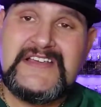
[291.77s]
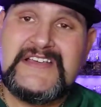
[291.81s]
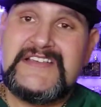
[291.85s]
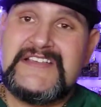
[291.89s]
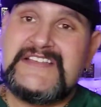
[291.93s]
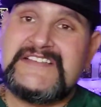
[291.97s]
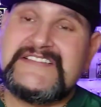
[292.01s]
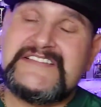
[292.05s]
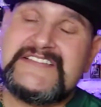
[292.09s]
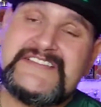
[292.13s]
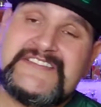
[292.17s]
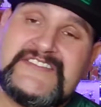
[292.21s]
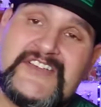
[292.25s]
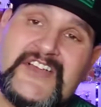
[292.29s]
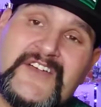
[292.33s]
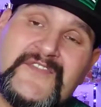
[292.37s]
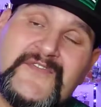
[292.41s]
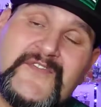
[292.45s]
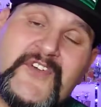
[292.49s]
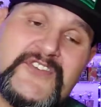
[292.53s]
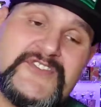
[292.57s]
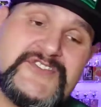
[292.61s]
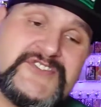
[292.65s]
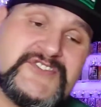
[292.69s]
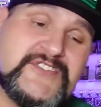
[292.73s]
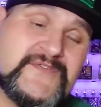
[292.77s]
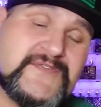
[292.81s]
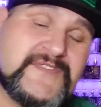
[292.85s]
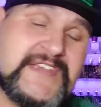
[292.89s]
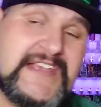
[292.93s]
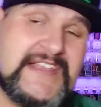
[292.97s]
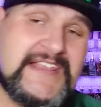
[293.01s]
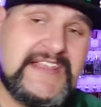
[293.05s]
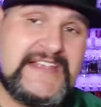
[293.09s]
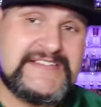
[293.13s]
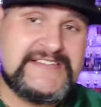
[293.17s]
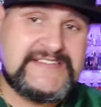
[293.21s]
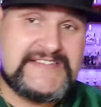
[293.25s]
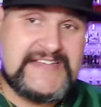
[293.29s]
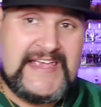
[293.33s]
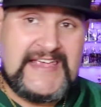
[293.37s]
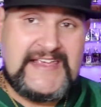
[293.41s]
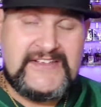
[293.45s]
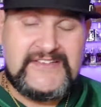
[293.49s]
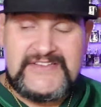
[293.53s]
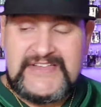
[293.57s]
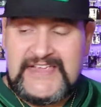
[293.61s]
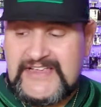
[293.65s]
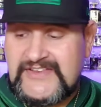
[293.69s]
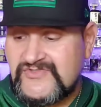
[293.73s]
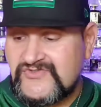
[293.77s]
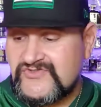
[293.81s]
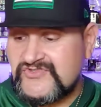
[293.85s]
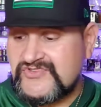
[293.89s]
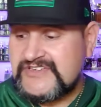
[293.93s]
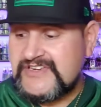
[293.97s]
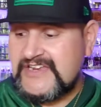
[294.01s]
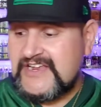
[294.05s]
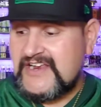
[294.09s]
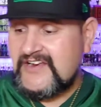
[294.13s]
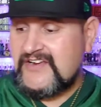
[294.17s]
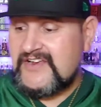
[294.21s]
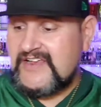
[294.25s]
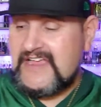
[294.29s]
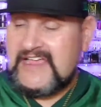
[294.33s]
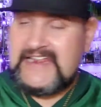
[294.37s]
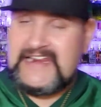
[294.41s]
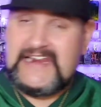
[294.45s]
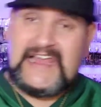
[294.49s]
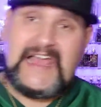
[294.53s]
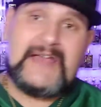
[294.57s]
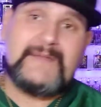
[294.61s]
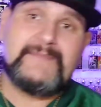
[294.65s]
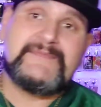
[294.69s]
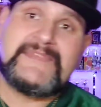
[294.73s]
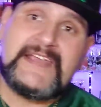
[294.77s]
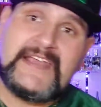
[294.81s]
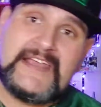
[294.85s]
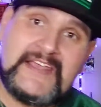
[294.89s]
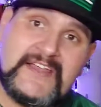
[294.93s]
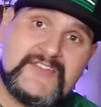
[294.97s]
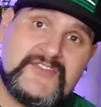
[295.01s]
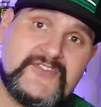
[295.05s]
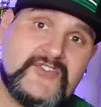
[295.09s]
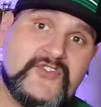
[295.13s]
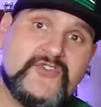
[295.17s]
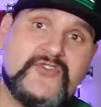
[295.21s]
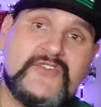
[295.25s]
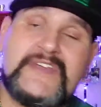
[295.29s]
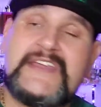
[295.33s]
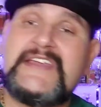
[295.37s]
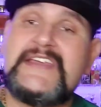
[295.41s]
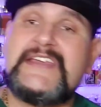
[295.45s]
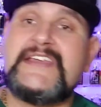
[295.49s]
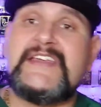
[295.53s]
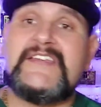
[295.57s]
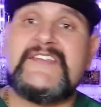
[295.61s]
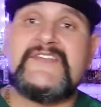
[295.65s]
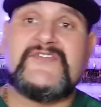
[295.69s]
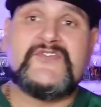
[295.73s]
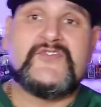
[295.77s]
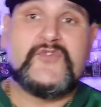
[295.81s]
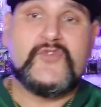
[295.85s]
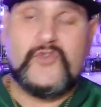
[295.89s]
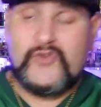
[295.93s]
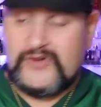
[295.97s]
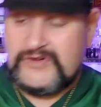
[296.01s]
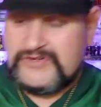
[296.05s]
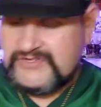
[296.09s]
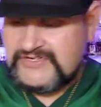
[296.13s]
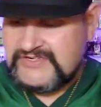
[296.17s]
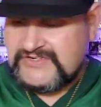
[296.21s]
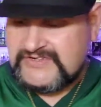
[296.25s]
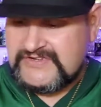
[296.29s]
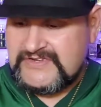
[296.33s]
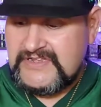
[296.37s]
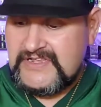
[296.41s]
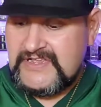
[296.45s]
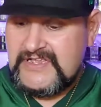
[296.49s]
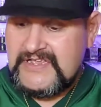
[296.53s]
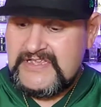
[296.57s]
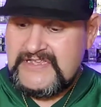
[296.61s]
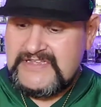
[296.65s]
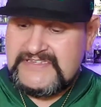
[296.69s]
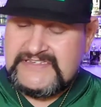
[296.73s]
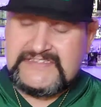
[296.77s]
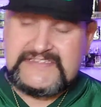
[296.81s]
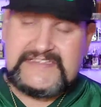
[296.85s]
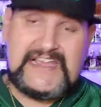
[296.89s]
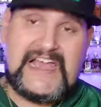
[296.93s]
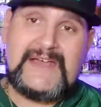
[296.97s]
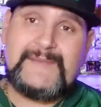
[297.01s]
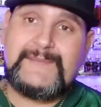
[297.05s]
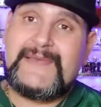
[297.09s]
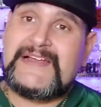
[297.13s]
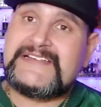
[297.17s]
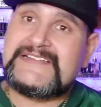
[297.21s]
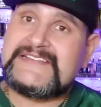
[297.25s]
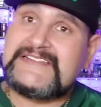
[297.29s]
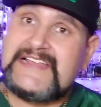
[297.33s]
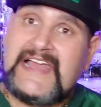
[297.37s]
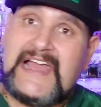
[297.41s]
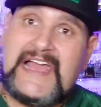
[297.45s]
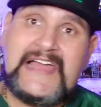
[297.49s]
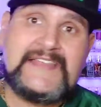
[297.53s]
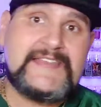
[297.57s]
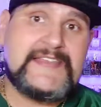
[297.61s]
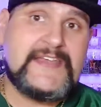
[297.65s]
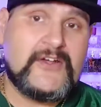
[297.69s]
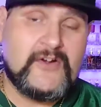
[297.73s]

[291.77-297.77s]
This is their version of Kilian's Angel Share, and I'm telling you, it is gorgeous. Side by side, they